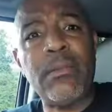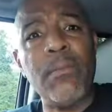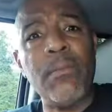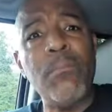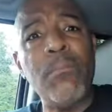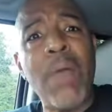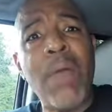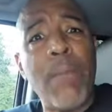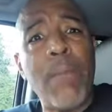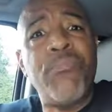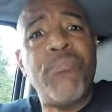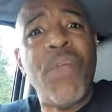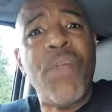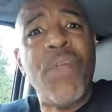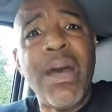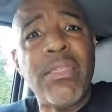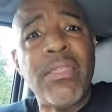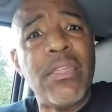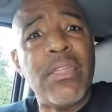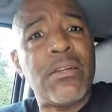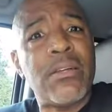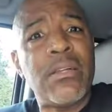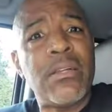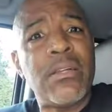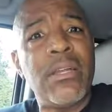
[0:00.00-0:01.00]
my
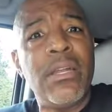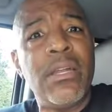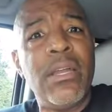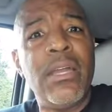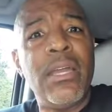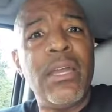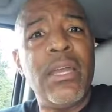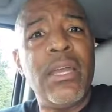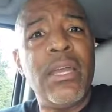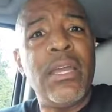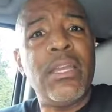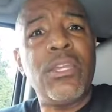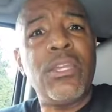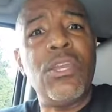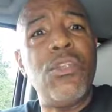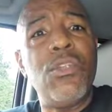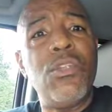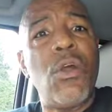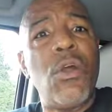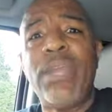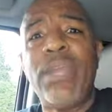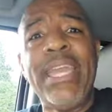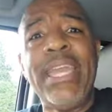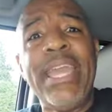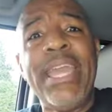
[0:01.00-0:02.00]
brother, you
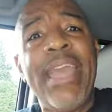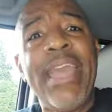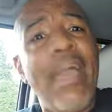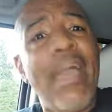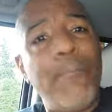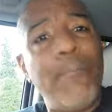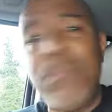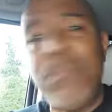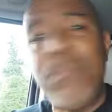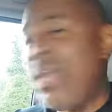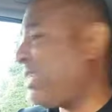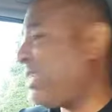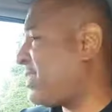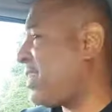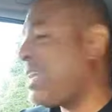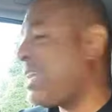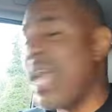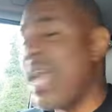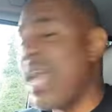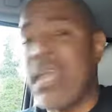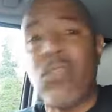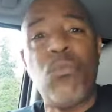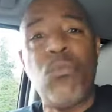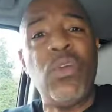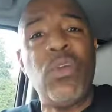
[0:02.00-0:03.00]
know, he had been
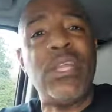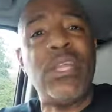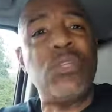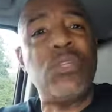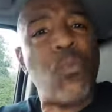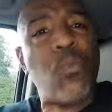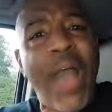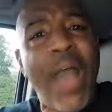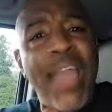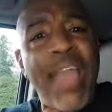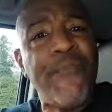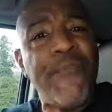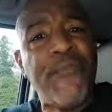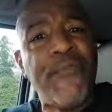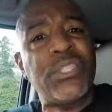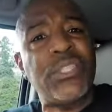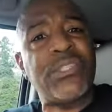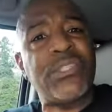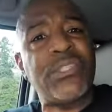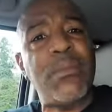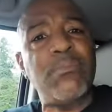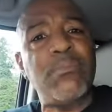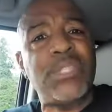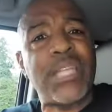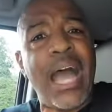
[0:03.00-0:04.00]
together with his wife for
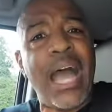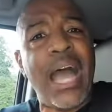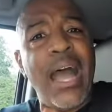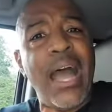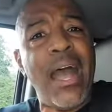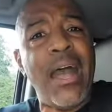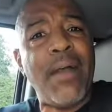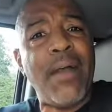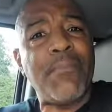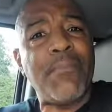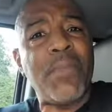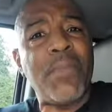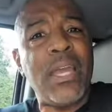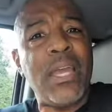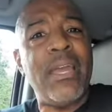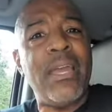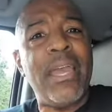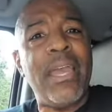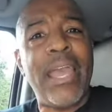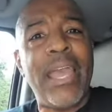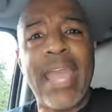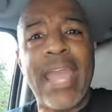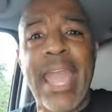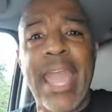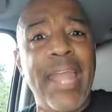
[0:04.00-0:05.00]
some time.
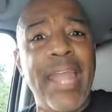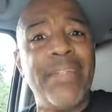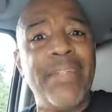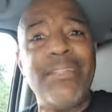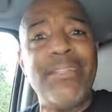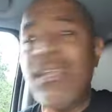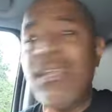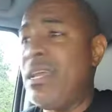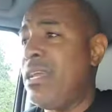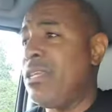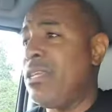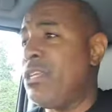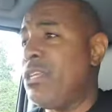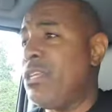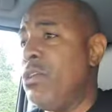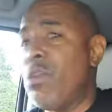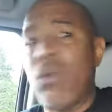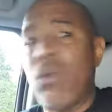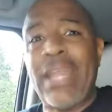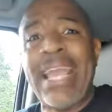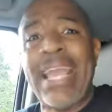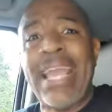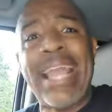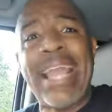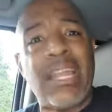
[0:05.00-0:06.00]
And, you
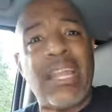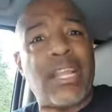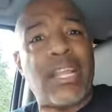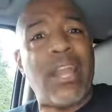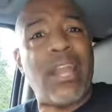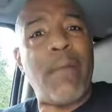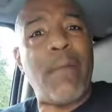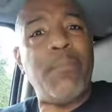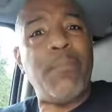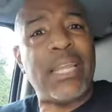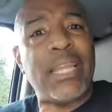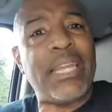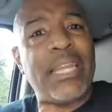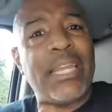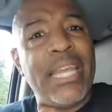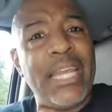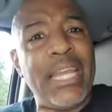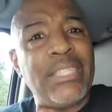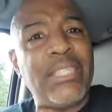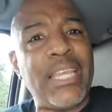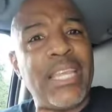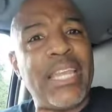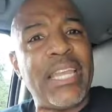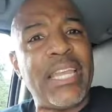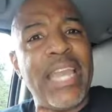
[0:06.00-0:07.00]
know, they got a couple of
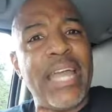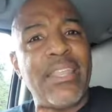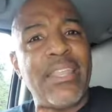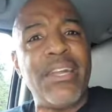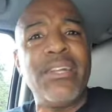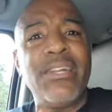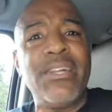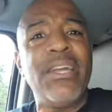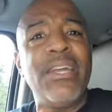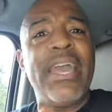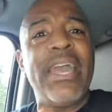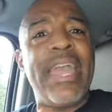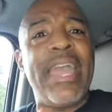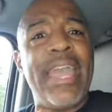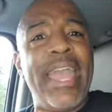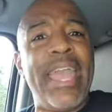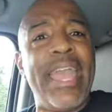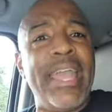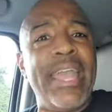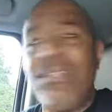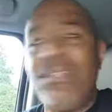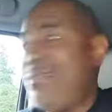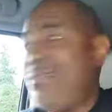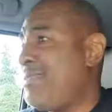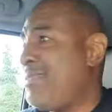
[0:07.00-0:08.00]
kids together
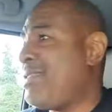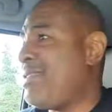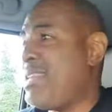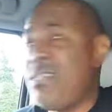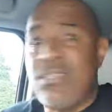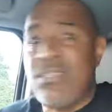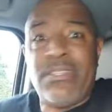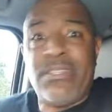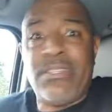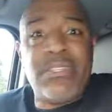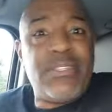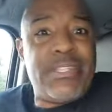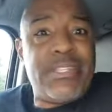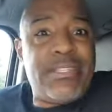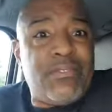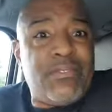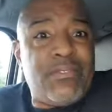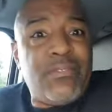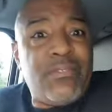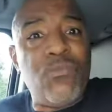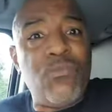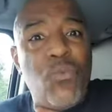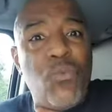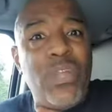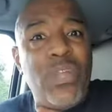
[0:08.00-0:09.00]
and
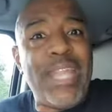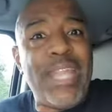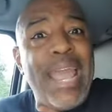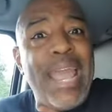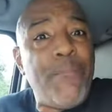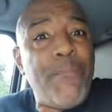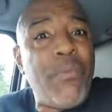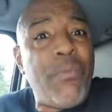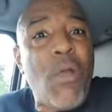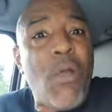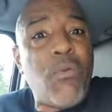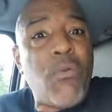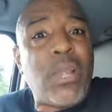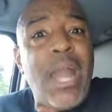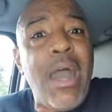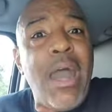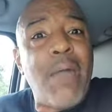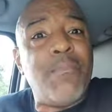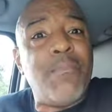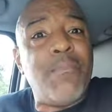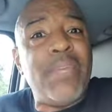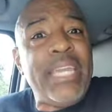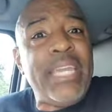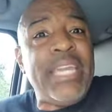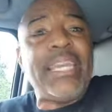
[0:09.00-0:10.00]
when they broke
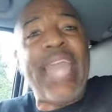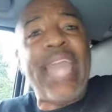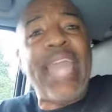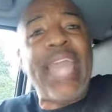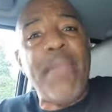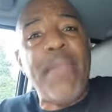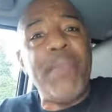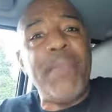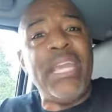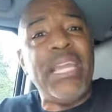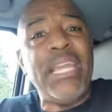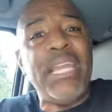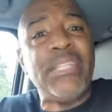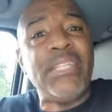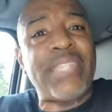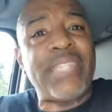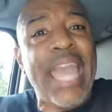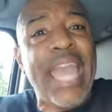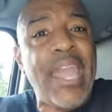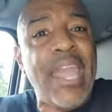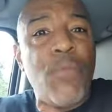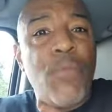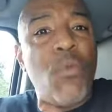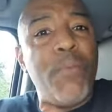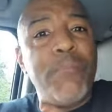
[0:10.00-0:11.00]
up, he came and he
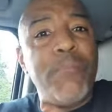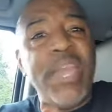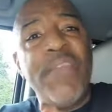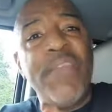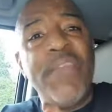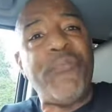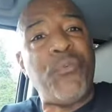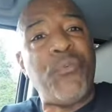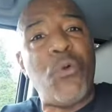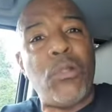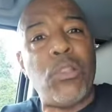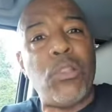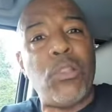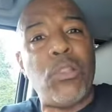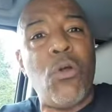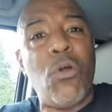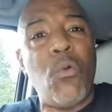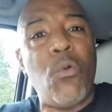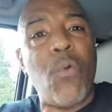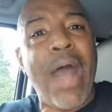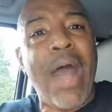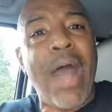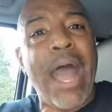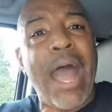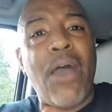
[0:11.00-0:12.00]
stayed with me for a
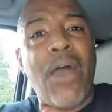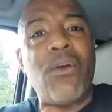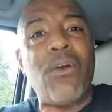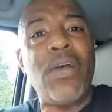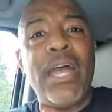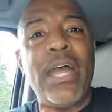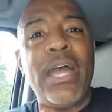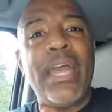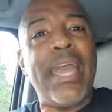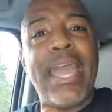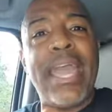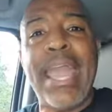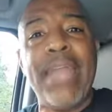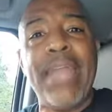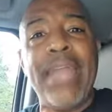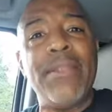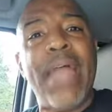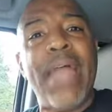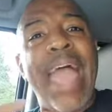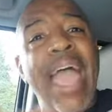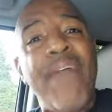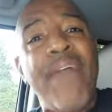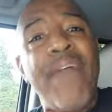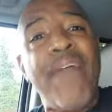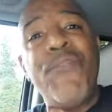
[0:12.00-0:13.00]
little while. And
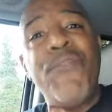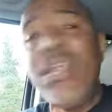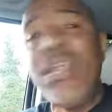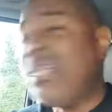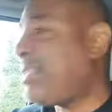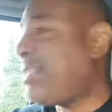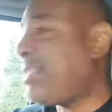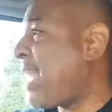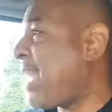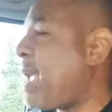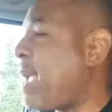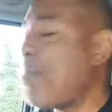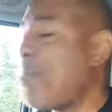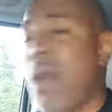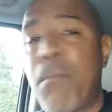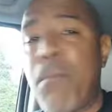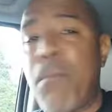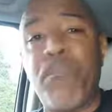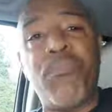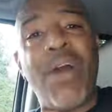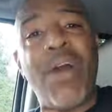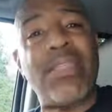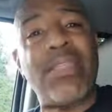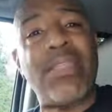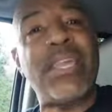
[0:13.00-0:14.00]
every day, my
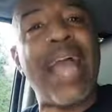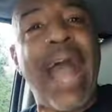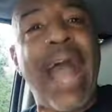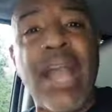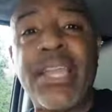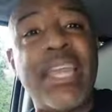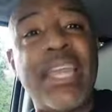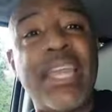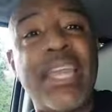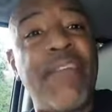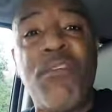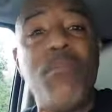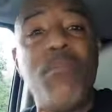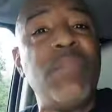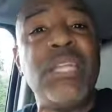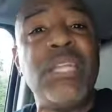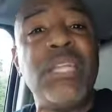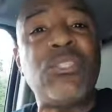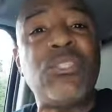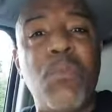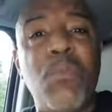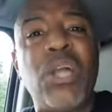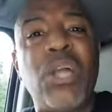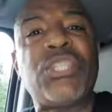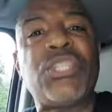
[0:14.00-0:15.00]
brother, I give him
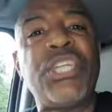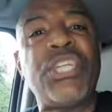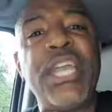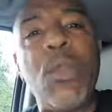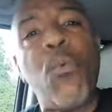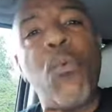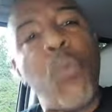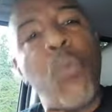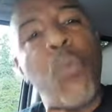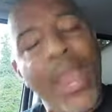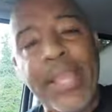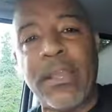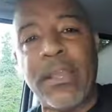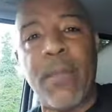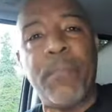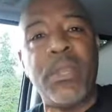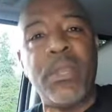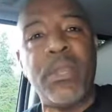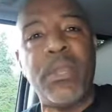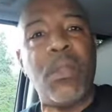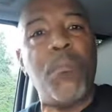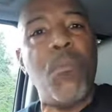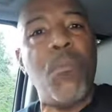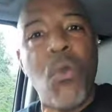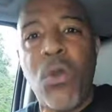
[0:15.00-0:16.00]
this much. He'll wake up
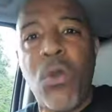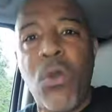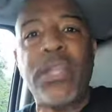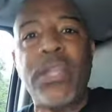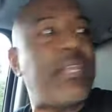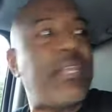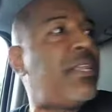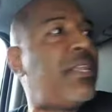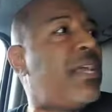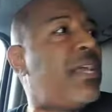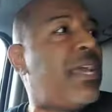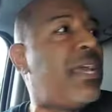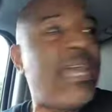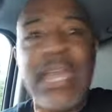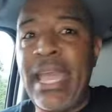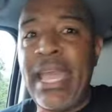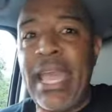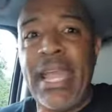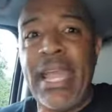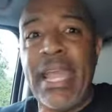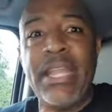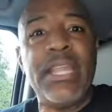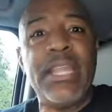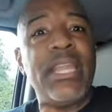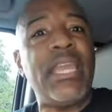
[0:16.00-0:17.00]
in the morning
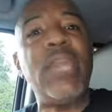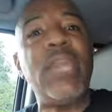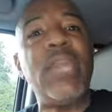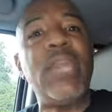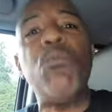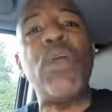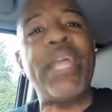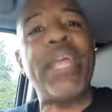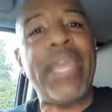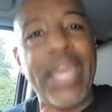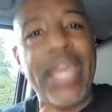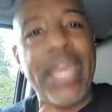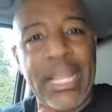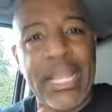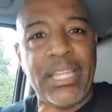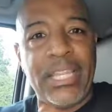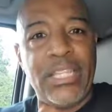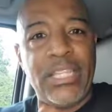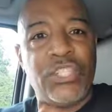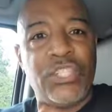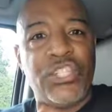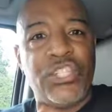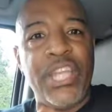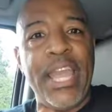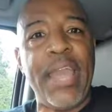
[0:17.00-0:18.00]
and he would hit the
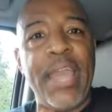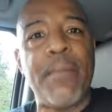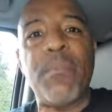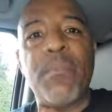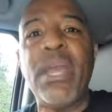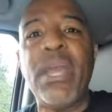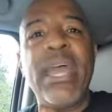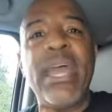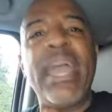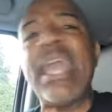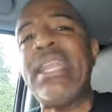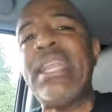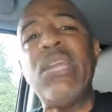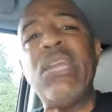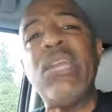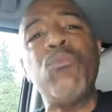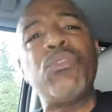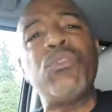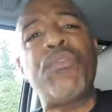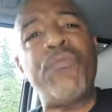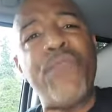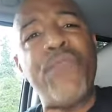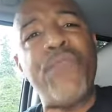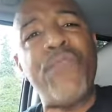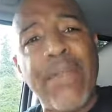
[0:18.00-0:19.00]
gym and he
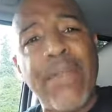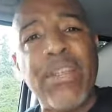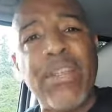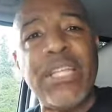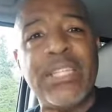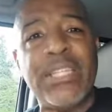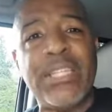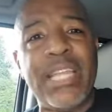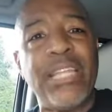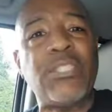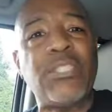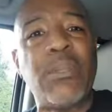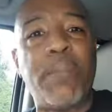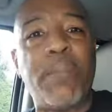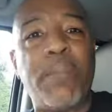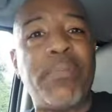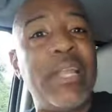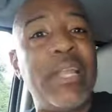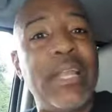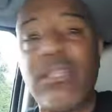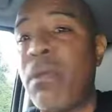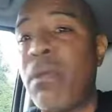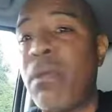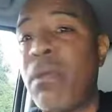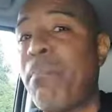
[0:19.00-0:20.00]
was very
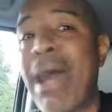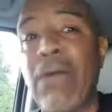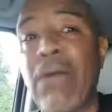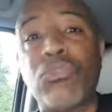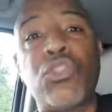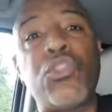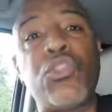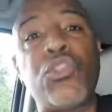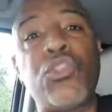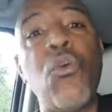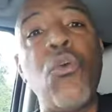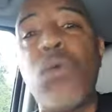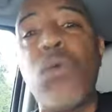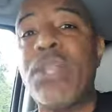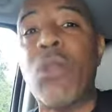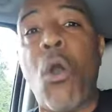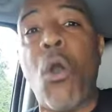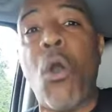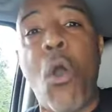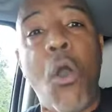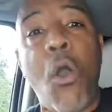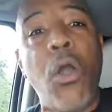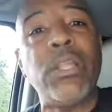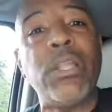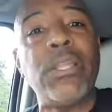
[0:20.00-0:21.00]
disciplined about doing
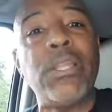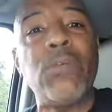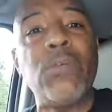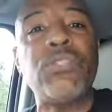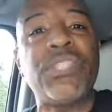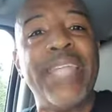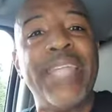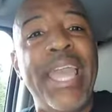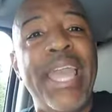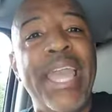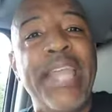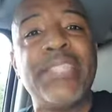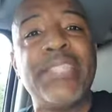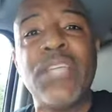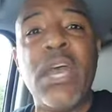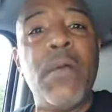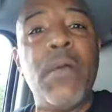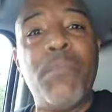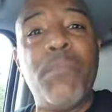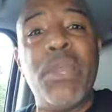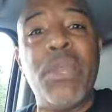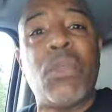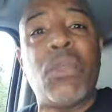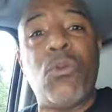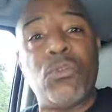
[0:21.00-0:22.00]
all of those things
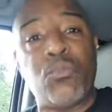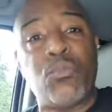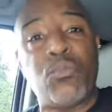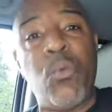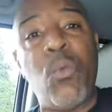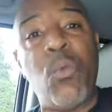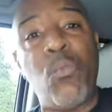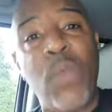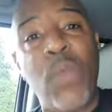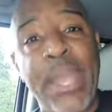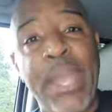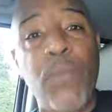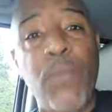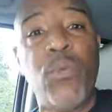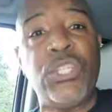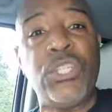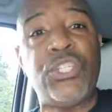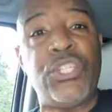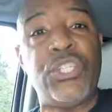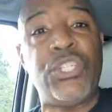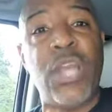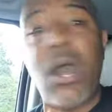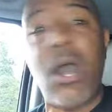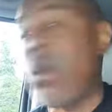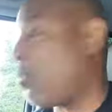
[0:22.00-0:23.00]
because when we
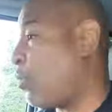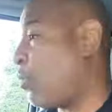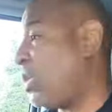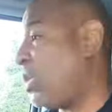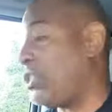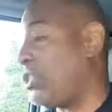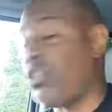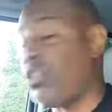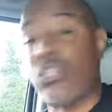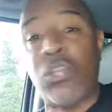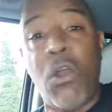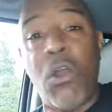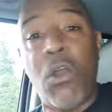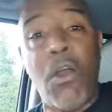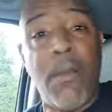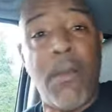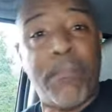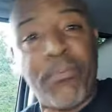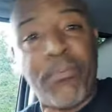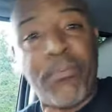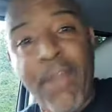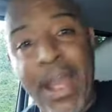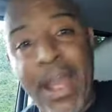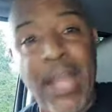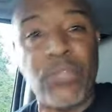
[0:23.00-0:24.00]
was young when Shawn
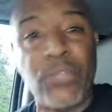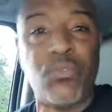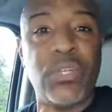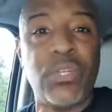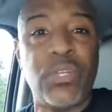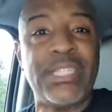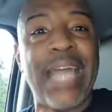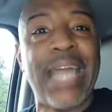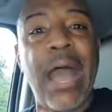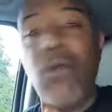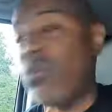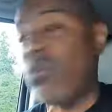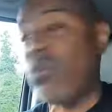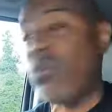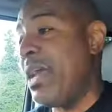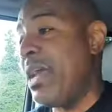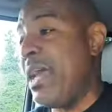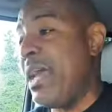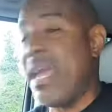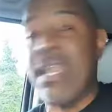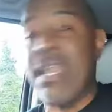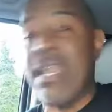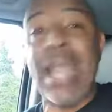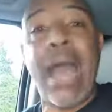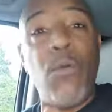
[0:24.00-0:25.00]
Prez was out
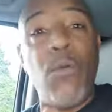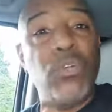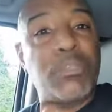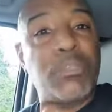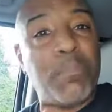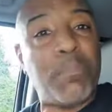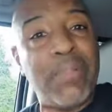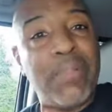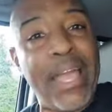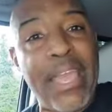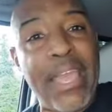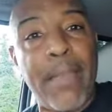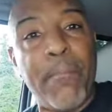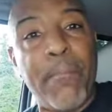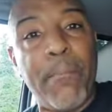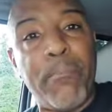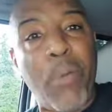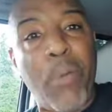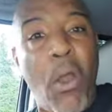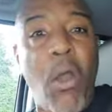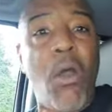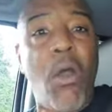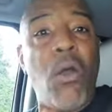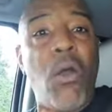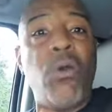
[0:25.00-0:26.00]
and i was playing
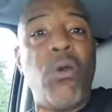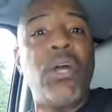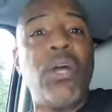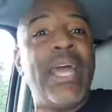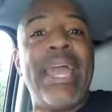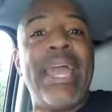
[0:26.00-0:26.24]
ball